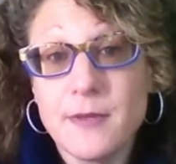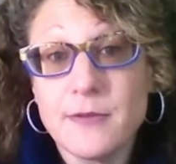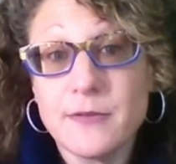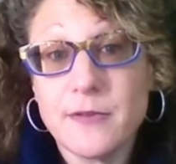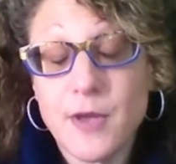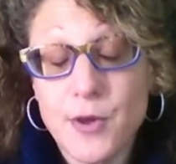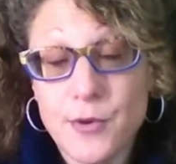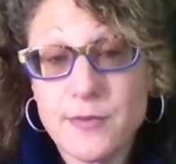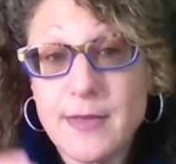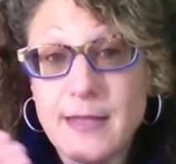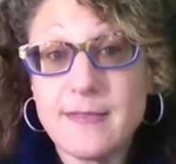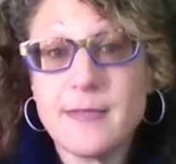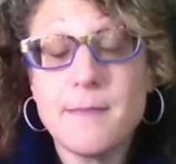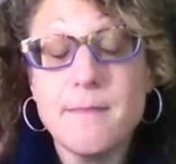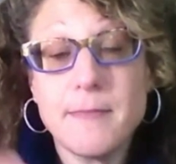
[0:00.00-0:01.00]
So
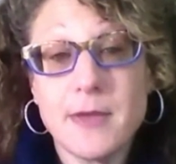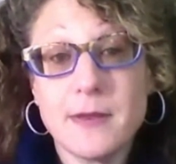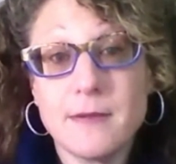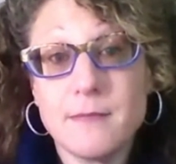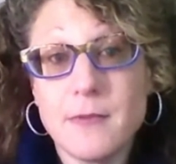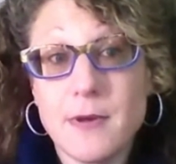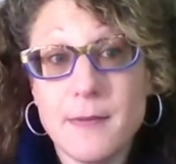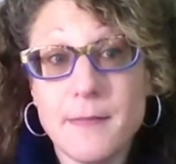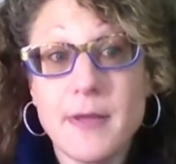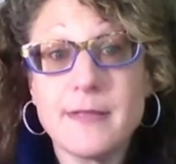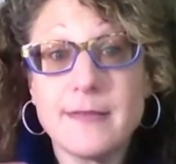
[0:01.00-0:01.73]
that's the minimum